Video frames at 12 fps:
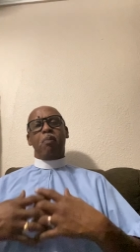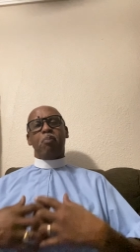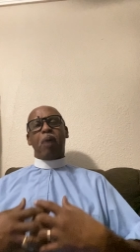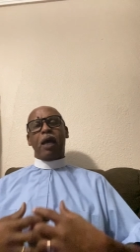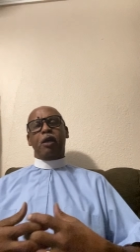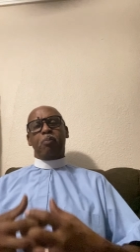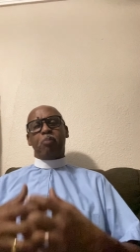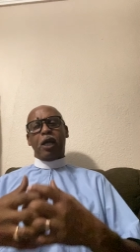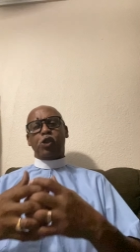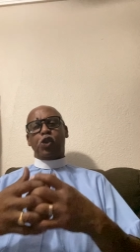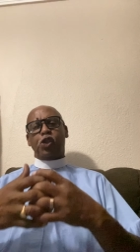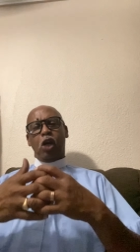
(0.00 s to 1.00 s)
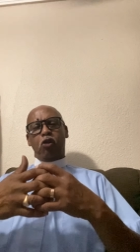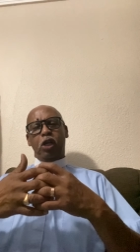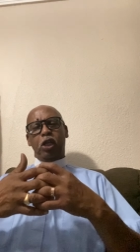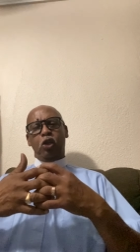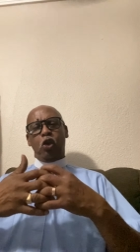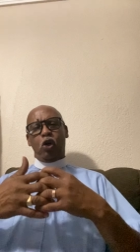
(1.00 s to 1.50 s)
by
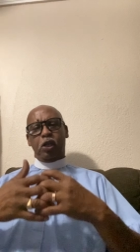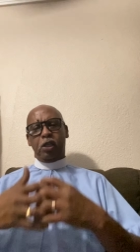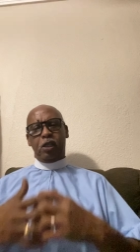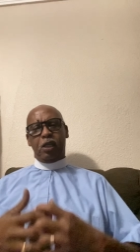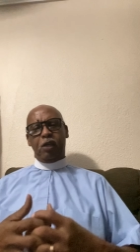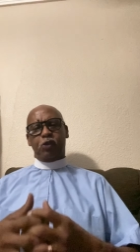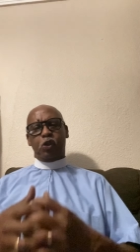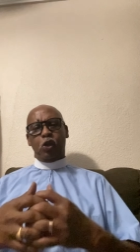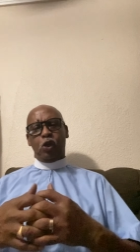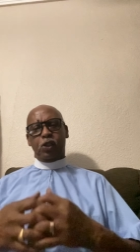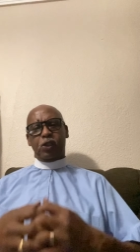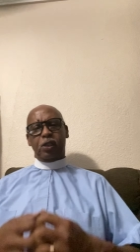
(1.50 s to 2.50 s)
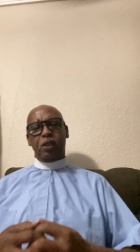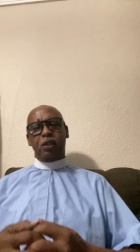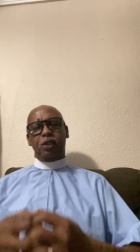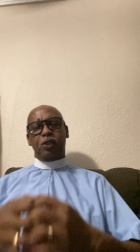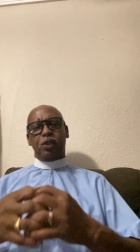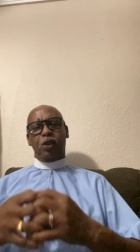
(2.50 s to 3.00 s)
sharing your gifts, your
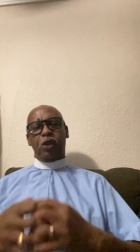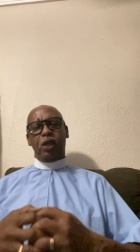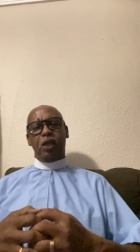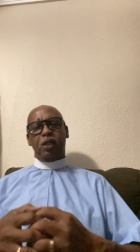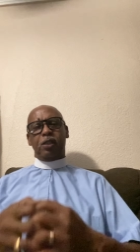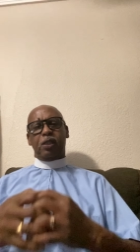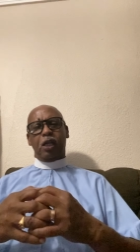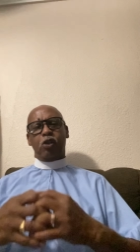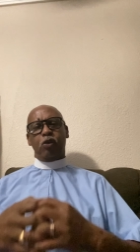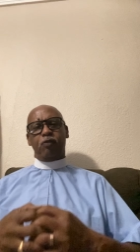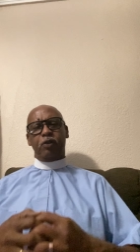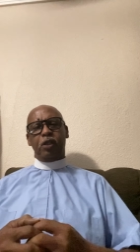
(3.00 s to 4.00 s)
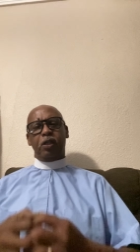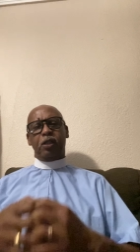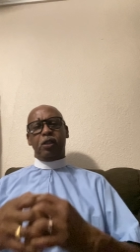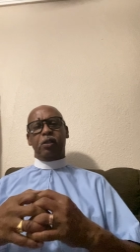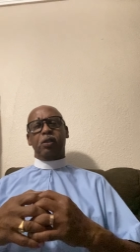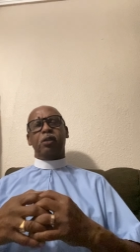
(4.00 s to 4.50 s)
skills, the things that you've
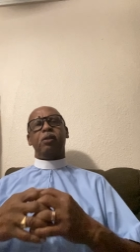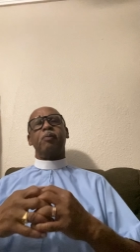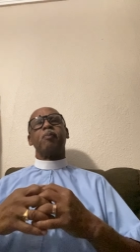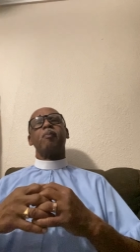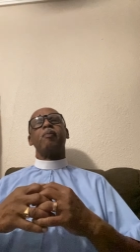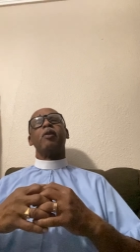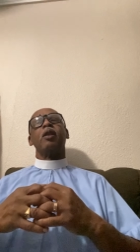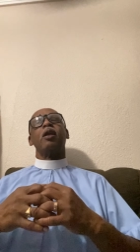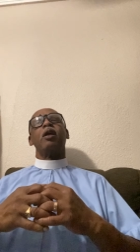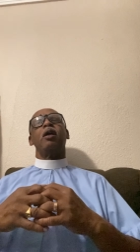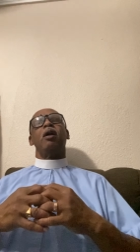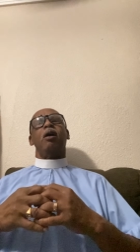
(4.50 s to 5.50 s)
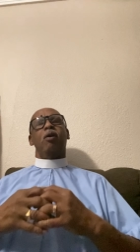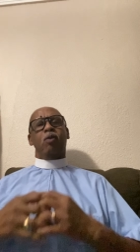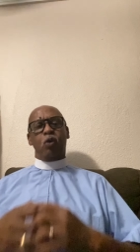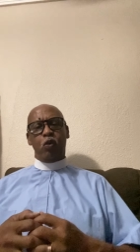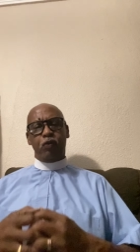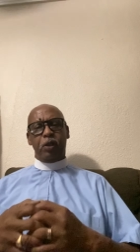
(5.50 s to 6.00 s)
learned
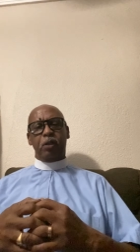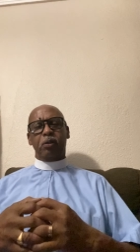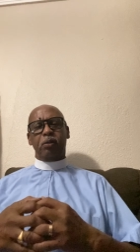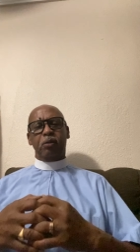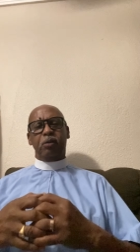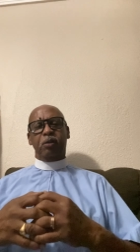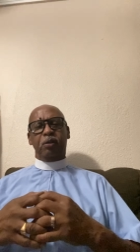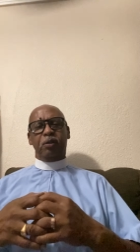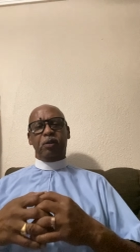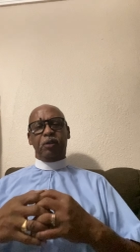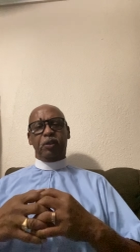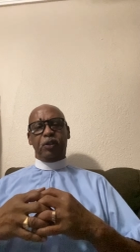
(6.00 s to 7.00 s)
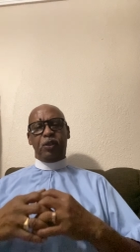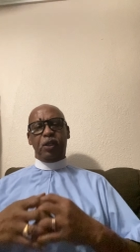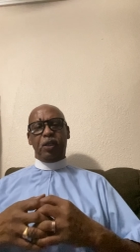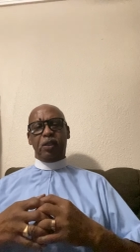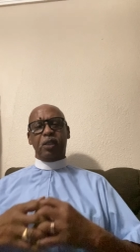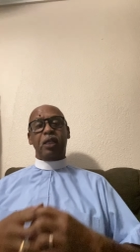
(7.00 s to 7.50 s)
over
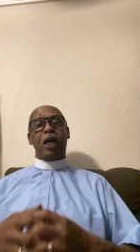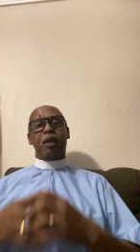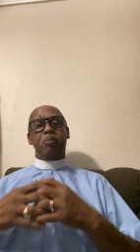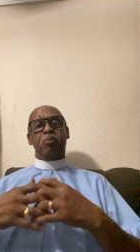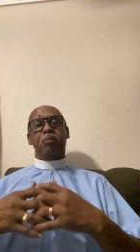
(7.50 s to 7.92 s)
the internet,